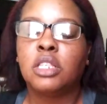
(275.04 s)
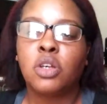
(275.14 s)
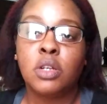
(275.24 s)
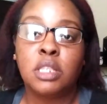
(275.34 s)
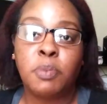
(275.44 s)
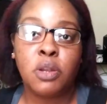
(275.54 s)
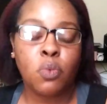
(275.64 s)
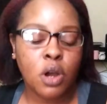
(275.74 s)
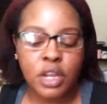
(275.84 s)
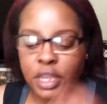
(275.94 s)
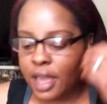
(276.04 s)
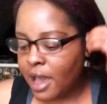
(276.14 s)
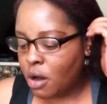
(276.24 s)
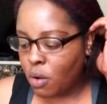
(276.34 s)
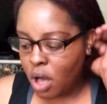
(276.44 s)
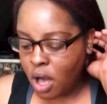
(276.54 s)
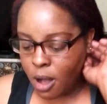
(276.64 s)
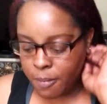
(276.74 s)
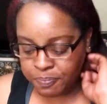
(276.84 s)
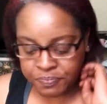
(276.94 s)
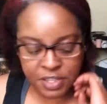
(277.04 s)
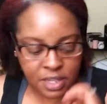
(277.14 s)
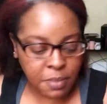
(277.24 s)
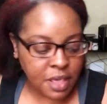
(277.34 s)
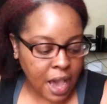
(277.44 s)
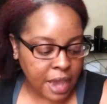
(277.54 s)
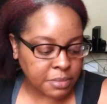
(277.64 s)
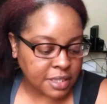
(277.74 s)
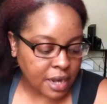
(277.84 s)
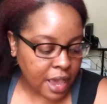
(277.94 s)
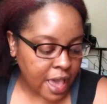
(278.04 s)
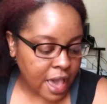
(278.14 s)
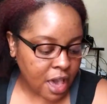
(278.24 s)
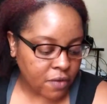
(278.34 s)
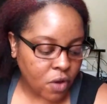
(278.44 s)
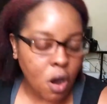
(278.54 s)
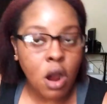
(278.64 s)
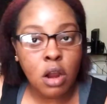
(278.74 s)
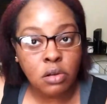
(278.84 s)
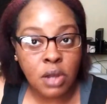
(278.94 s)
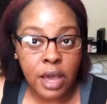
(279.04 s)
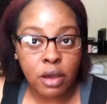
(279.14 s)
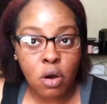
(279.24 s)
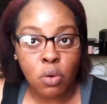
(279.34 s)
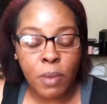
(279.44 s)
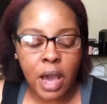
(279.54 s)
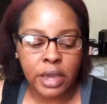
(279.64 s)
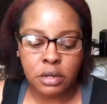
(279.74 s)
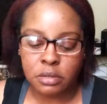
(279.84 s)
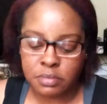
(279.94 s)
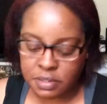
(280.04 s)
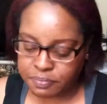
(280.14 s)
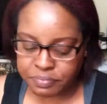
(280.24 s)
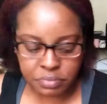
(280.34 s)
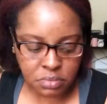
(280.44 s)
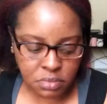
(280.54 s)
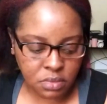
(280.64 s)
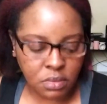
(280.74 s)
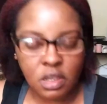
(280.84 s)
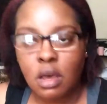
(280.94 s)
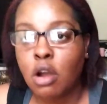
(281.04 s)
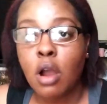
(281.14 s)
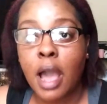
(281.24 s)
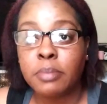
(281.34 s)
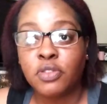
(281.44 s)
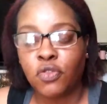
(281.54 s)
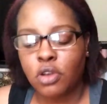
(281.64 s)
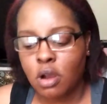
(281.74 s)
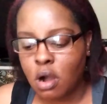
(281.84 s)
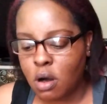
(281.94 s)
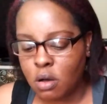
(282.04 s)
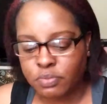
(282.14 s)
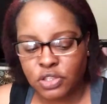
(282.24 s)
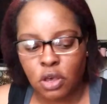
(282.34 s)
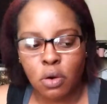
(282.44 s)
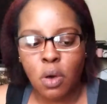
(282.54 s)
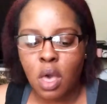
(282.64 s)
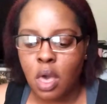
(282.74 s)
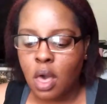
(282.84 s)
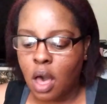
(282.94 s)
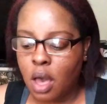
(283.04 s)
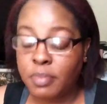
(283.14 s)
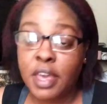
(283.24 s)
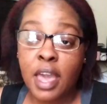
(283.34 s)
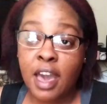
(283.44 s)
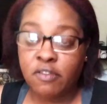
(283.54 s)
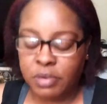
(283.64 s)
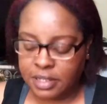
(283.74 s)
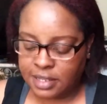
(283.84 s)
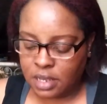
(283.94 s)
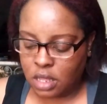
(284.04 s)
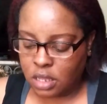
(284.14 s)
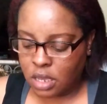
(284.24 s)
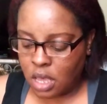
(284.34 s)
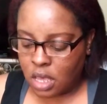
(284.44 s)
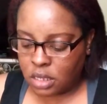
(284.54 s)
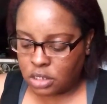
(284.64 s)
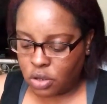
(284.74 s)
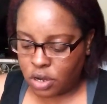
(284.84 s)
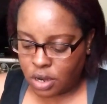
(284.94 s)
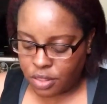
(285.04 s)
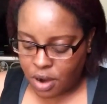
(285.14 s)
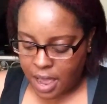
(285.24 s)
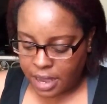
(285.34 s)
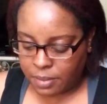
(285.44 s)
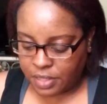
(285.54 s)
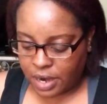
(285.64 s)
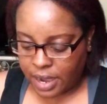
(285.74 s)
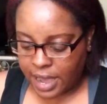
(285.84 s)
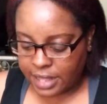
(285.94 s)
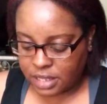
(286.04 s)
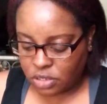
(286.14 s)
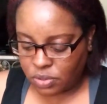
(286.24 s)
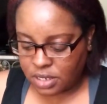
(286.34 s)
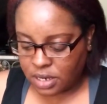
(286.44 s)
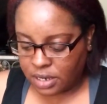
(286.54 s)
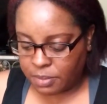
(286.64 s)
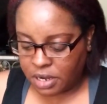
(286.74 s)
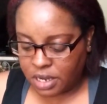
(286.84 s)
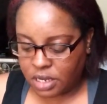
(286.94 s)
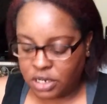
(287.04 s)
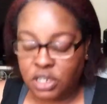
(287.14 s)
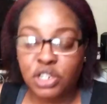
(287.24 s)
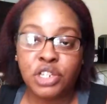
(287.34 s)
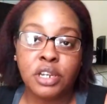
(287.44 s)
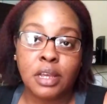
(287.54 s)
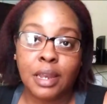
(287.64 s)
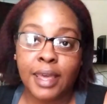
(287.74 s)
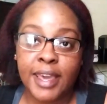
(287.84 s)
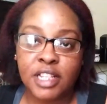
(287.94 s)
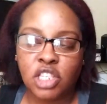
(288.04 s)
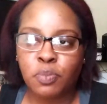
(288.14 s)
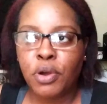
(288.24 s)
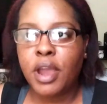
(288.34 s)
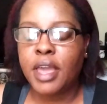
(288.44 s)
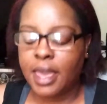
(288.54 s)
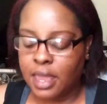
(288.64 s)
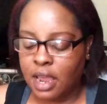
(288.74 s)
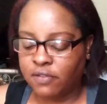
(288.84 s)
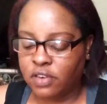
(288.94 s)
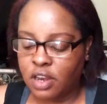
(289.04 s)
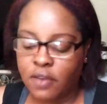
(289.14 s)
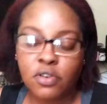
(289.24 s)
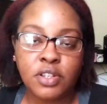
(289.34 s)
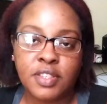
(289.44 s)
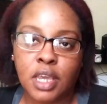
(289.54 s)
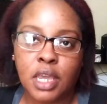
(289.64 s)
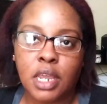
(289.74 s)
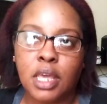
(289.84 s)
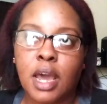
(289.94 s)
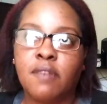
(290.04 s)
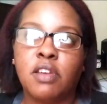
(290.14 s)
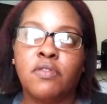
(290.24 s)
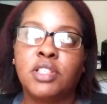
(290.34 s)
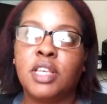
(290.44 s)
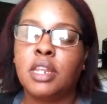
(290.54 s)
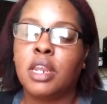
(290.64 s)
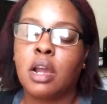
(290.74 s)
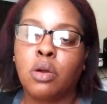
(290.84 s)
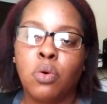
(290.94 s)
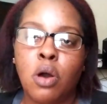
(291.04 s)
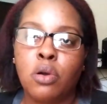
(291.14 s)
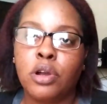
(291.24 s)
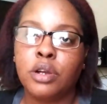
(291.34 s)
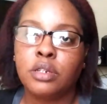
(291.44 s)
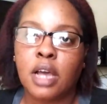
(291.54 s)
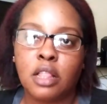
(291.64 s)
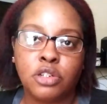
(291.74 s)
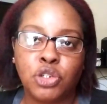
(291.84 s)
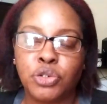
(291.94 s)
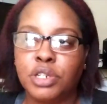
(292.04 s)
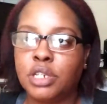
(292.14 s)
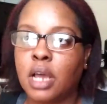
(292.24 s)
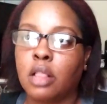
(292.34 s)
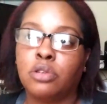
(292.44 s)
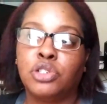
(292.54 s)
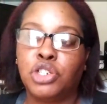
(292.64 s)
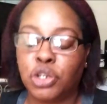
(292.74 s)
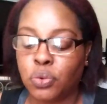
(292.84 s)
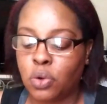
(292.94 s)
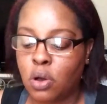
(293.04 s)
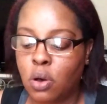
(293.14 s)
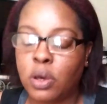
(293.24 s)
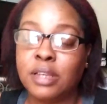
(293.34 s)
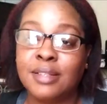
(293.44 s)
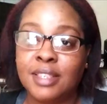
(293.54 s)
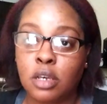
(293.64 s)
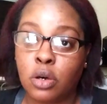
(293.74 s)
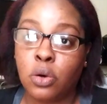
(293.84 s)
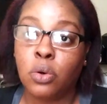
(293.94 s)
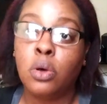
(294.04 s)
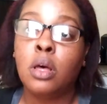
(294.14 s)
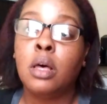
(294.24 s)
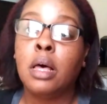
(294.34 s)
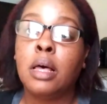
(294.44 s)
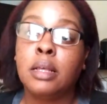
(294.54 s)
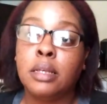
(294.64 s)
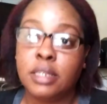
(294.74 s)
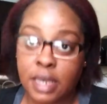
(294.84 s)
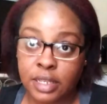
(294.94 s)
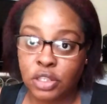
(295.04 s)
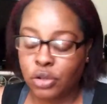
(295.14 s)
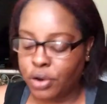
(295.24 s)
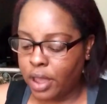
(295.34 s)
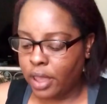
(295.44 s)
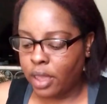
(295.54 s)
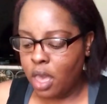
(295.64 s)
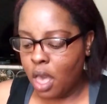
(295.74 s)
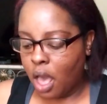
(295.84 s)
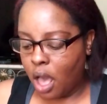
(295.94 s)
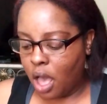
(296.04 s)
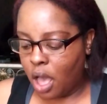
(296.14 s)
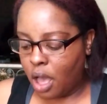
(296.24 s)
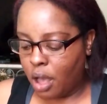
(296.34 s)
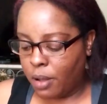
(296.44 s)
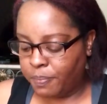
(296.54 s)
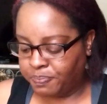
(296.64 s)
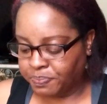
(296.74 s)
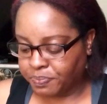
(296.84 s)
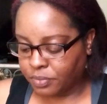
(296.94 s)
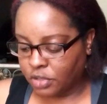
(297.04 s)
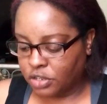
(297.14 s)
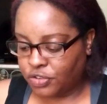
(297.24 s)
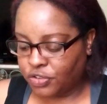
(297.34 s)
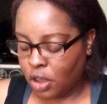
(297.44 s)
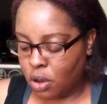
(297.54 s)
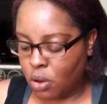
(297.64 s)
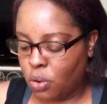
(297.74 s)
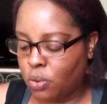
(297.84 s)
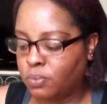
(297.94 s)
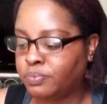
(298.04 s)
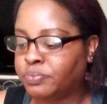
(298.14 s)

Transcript: So it's been working out. Um, some of the items that I have are kind of home items or items for your home. So um, they have been selling. So another item that I got, this was a limited edition Glade spray and I've never seen it. I've never seen it at Kroger, Dollar Tree, Dollar General until yesterday. Um, so